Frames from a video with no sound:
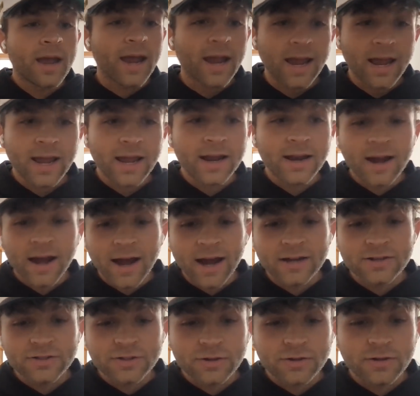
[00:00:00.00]
And
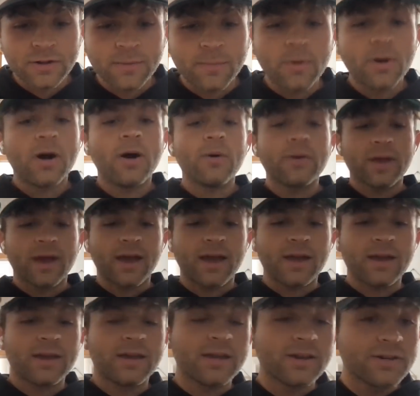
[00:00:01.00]
I told him,
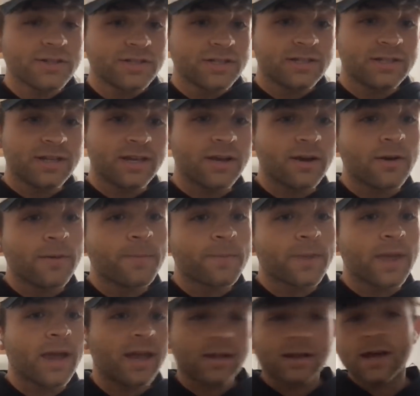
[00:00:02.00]
okay, here's the deal.
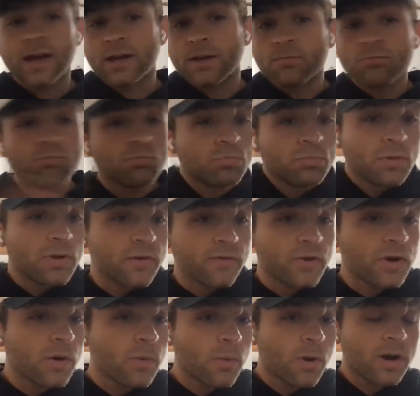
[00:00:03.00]
And like, if
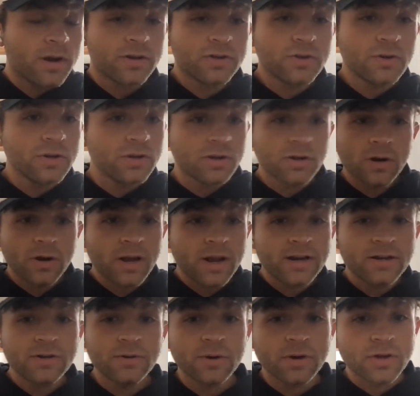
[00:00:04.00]
you don't want to do it, you don't got
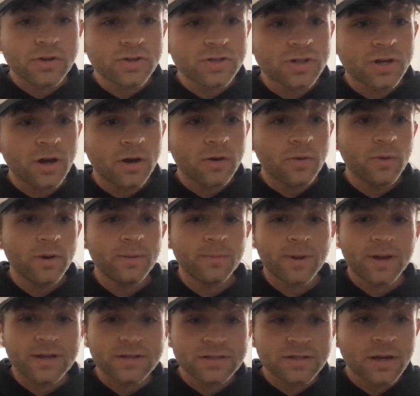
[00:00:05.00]
to do it. You should call
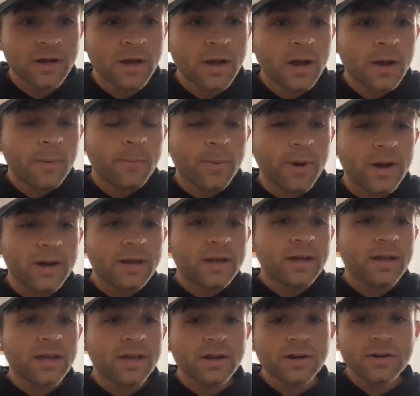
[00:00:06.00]
Coinbase. But
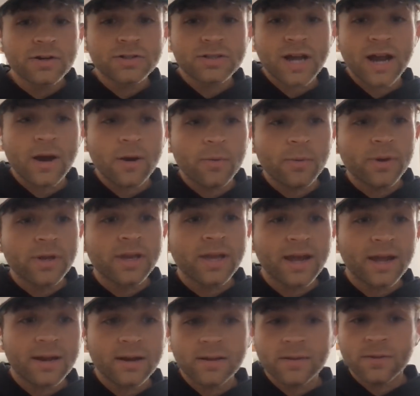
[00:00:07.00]
here's how we
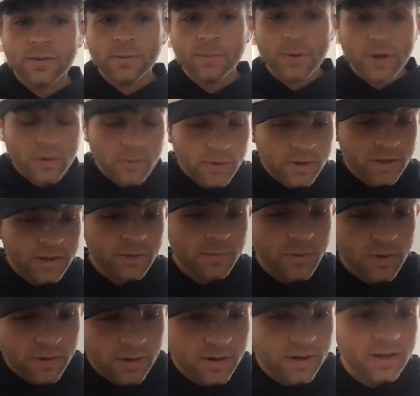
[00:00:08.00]
get the Bitcoin
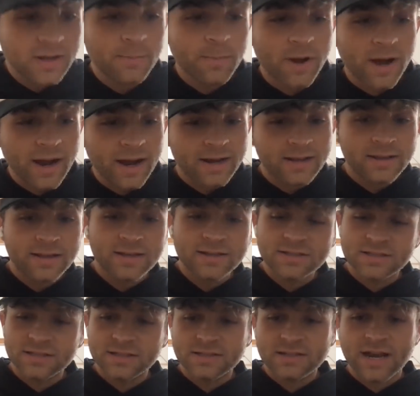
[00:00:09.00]
community behind
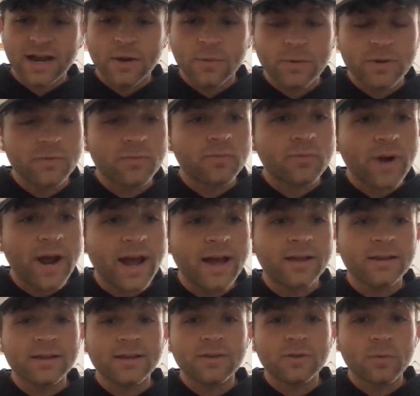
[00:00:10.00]
this. this is how we
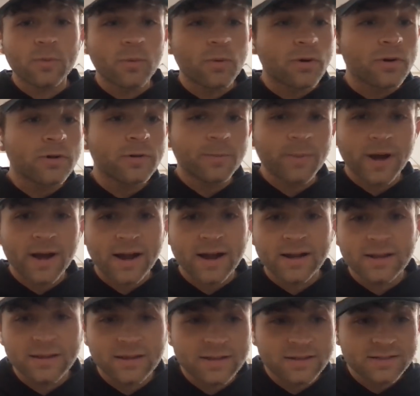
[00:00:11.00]
rally the world
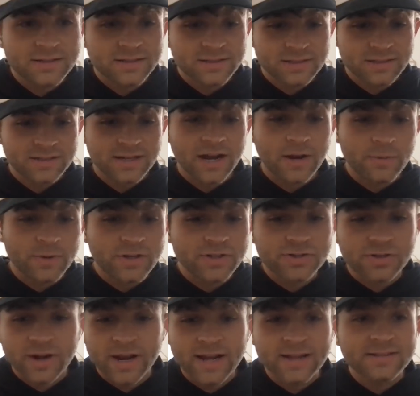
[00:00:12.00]
behind this. This is how we
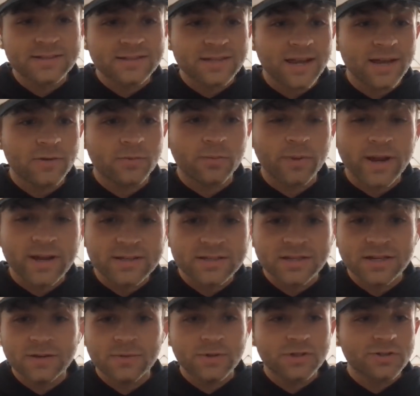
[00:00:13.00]
transcend
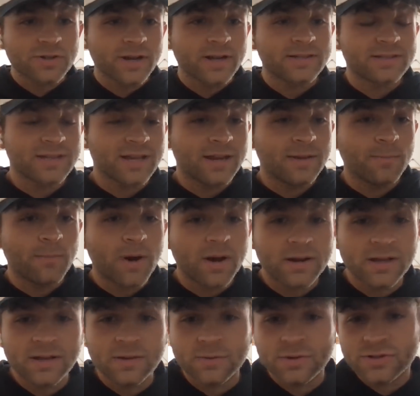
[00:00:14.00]
racing, we transcend
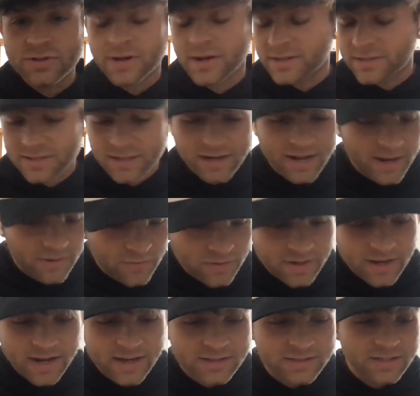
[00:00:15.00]
money, we transcend
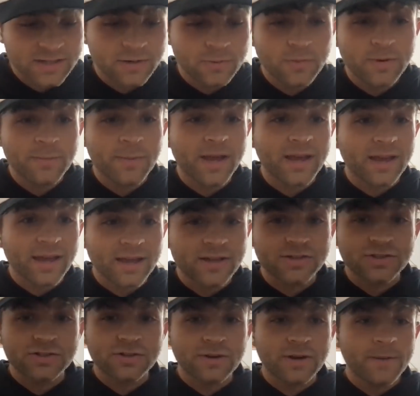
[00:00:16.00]
advertising, and we make
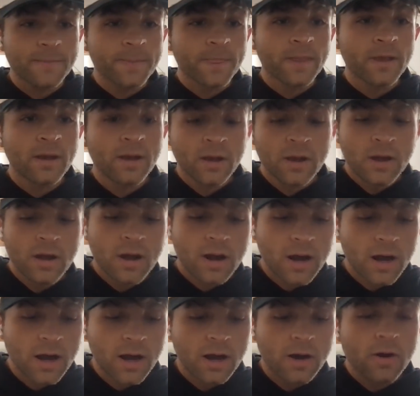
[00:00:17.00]
history.
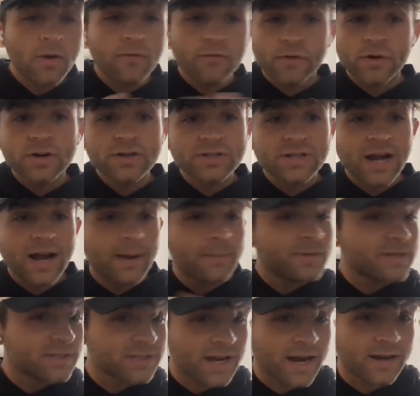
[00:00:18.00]
Uh, first,
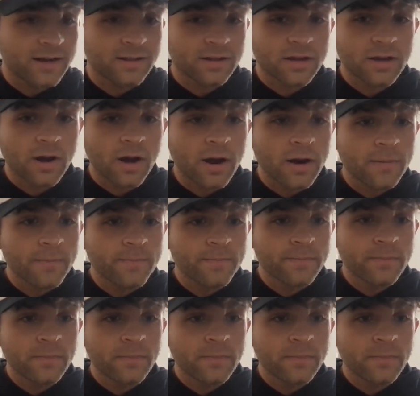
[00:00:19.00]
I'm designing the car.